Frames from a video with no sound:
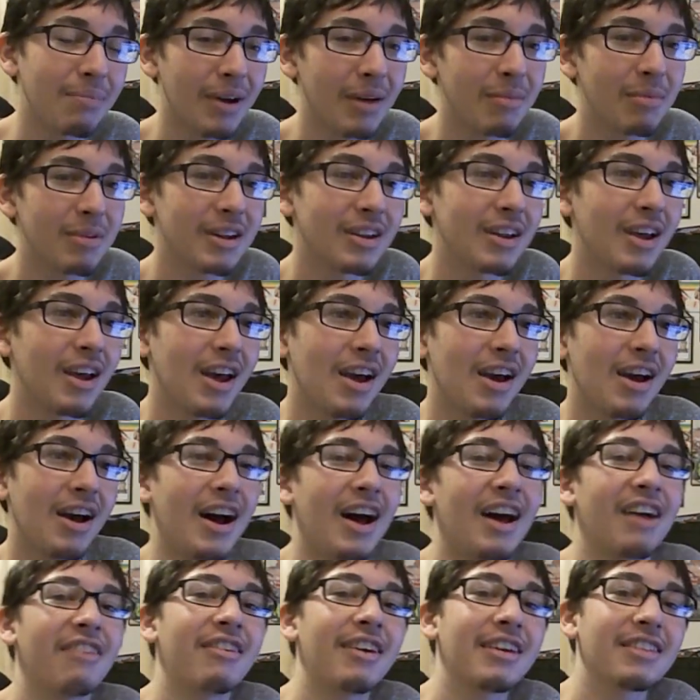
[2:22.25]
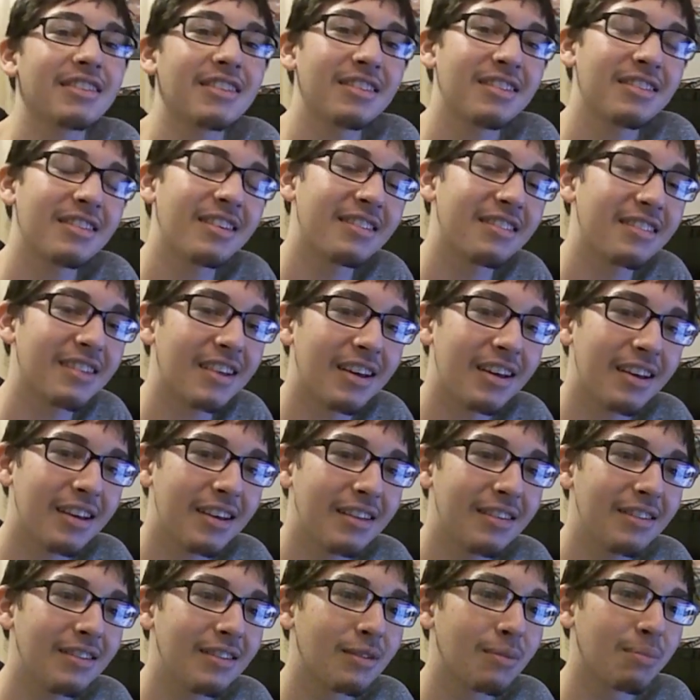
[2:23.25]
I mean, I liked the
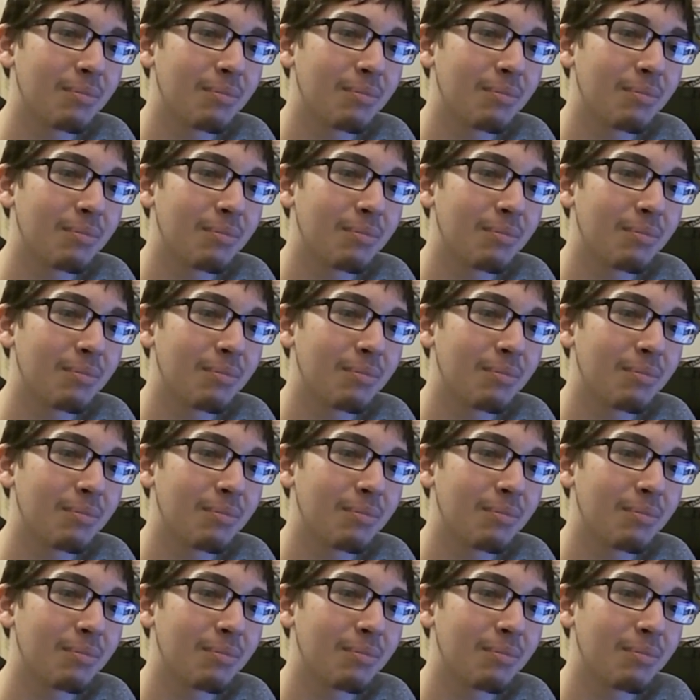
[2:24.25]
designs,